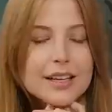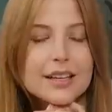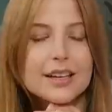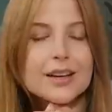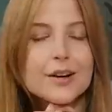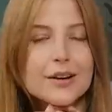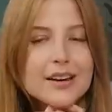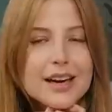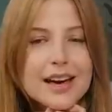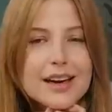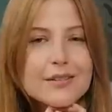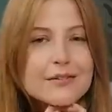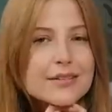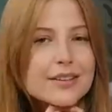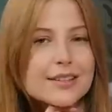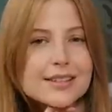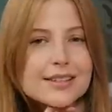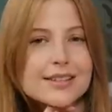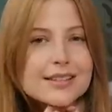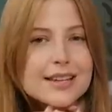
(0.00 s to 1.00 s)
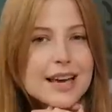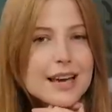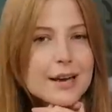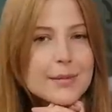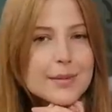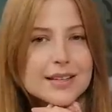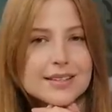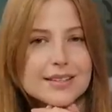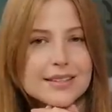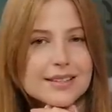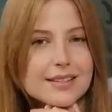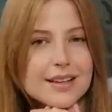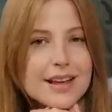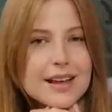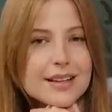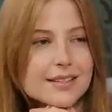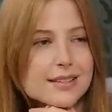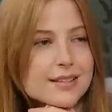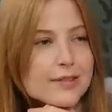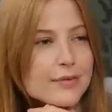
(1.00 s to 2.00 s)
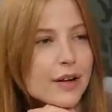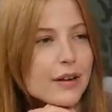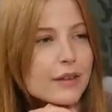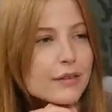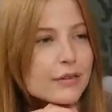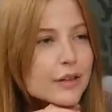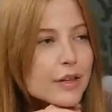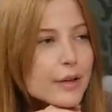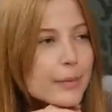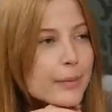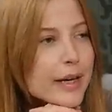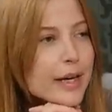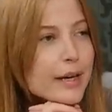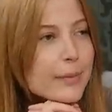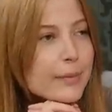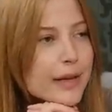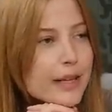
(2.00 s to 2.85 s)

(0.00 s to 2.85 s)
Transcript: You know, it kind of feels the same as it as it's felt for a bit.